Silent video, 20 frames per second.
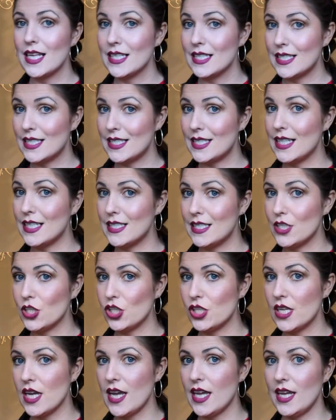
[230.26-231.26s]
sister
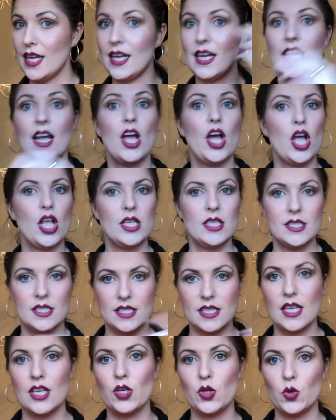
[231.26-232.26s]
tight,
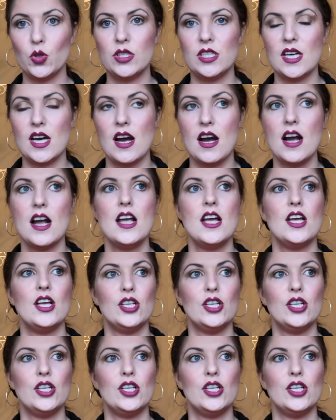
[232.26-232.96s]
said no to her.